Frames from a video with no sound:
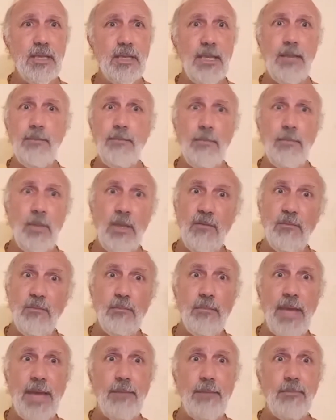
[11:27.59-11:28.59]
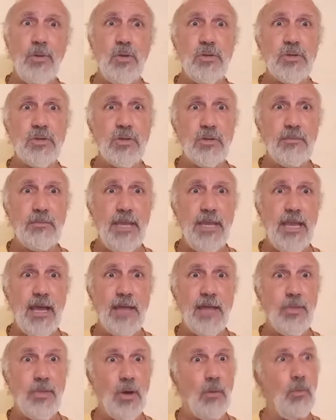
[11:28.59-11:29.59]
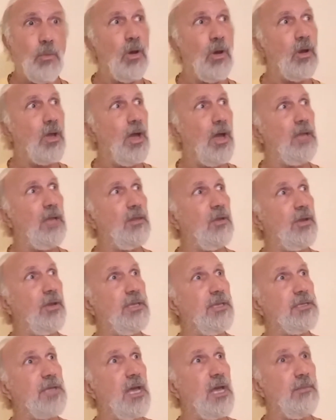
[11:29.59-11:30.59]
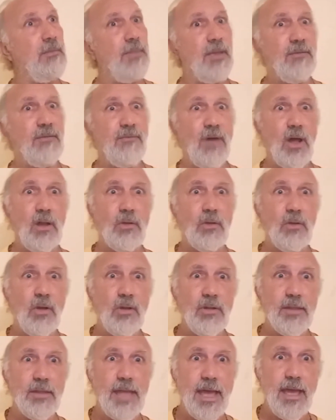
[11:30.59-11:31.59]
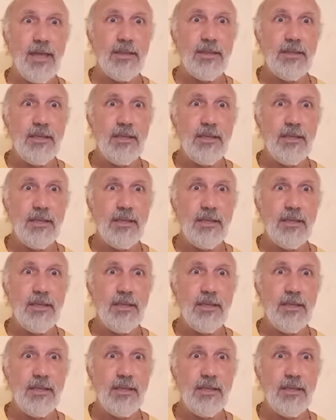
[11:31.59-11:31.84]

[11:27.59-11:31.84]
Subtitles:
He bamboozled me. I thought, well, God, look, he's got a big following on that.